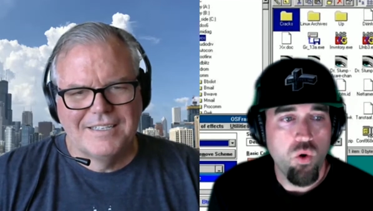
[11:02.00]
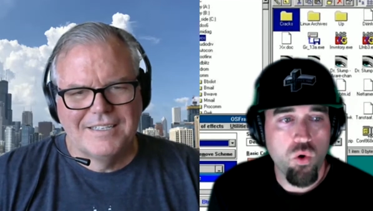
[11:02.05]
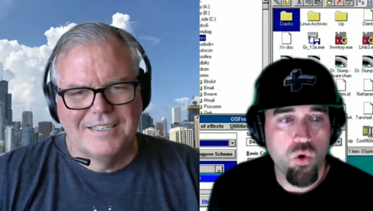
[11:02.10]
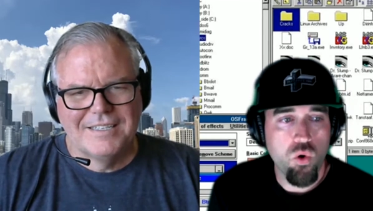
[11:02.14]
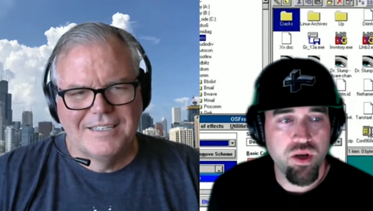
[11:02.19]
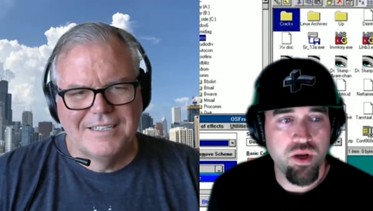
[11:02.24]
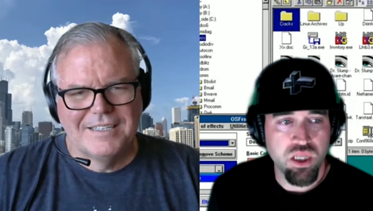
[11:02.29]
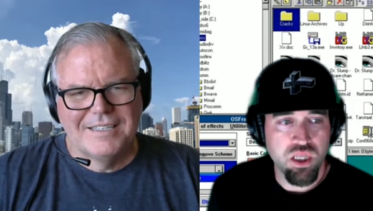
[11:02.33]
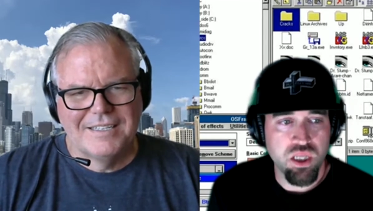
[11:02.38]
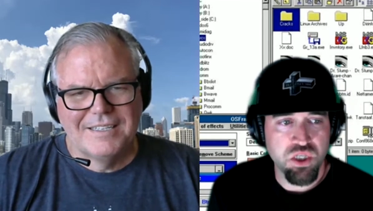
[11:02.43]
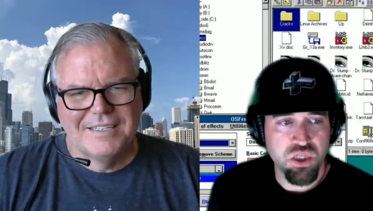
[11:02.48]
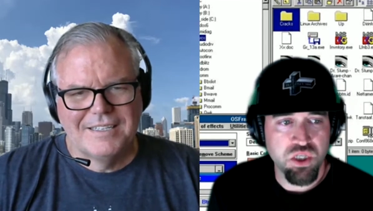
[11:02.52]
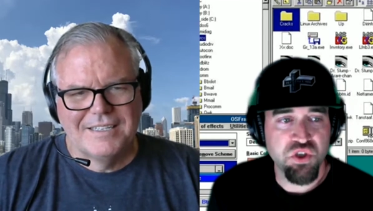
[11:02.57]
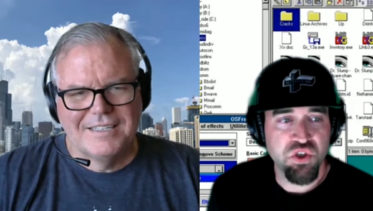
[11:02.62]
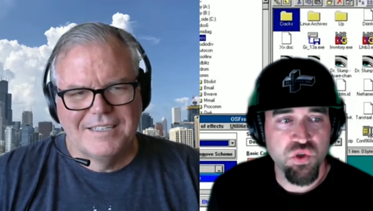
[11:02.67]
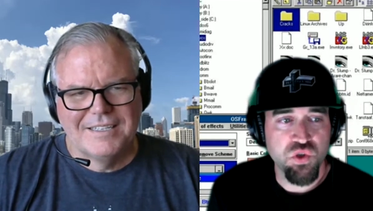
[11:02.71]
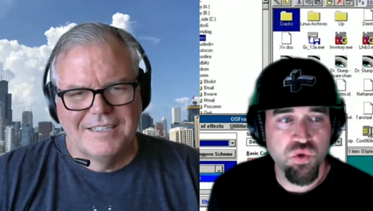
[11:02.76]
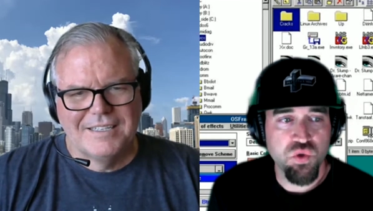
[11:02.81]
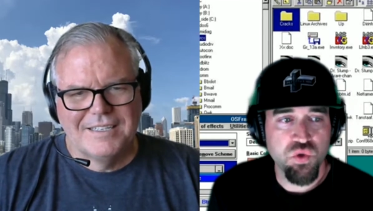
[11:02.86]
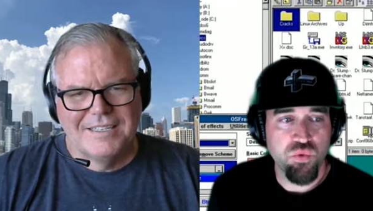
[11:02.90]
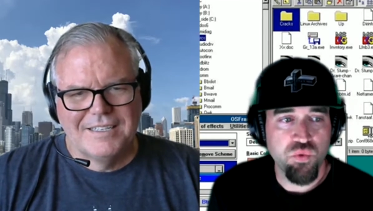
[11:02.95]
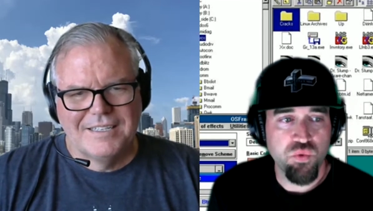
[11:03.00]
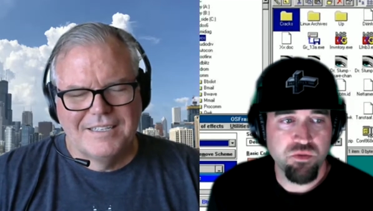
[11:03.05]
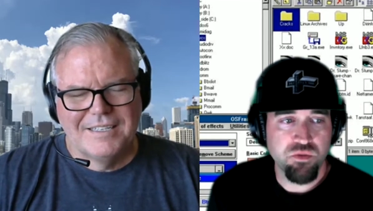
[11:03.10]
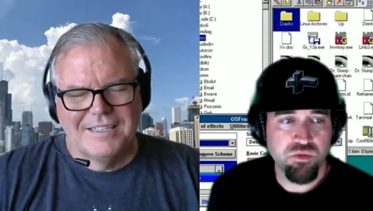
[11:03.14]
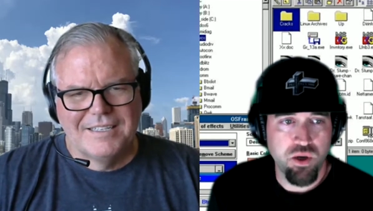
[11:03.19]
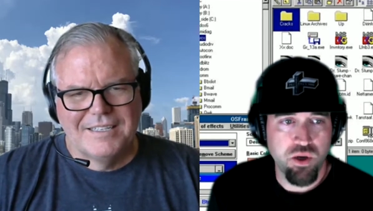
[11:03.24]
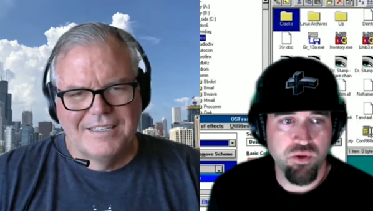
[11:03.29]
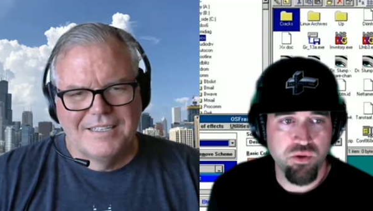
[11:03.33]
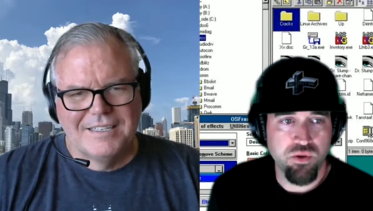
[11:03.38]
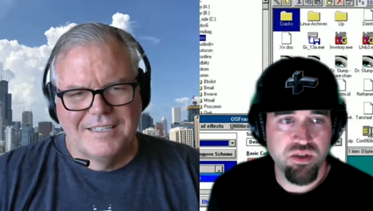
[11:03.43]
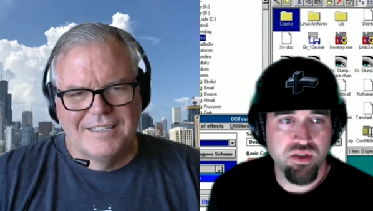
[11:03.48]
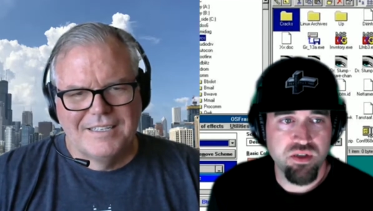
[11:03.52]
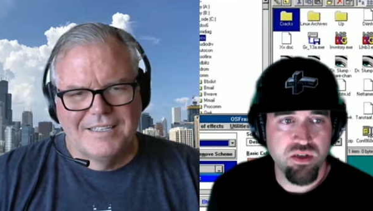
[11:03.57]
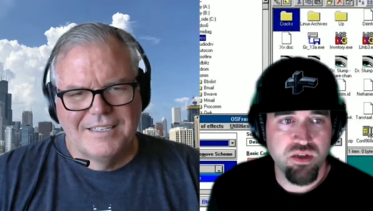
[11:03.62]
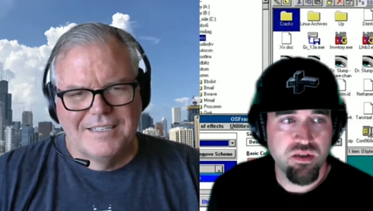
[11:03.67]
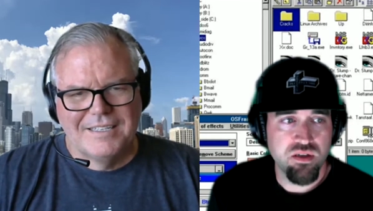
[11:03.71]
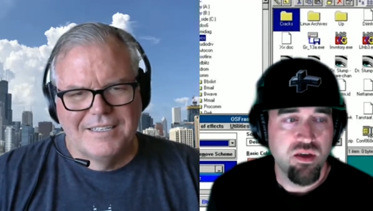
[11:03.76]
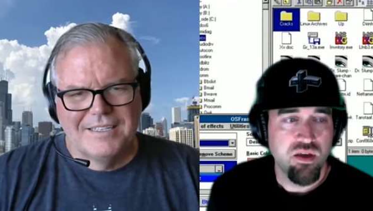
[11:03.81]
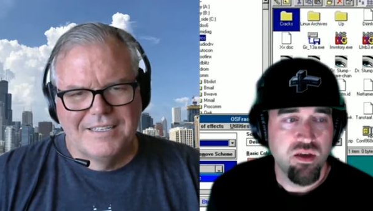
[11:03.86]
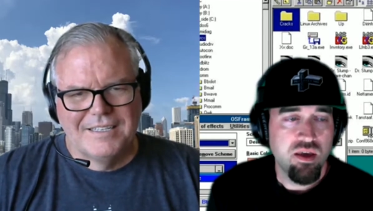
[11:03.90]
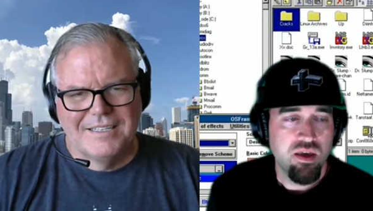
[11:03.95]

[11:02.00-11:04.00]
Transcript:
Speaker 1: or an issue was posted.